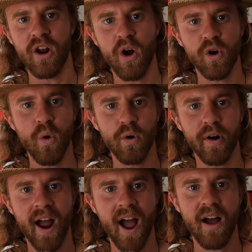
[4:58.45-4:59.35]
a
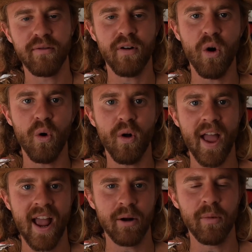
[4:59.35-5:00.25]
quarter, half, whole
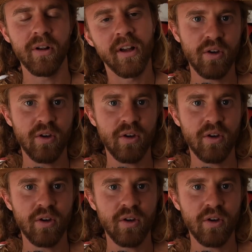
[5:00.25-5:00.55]
animal.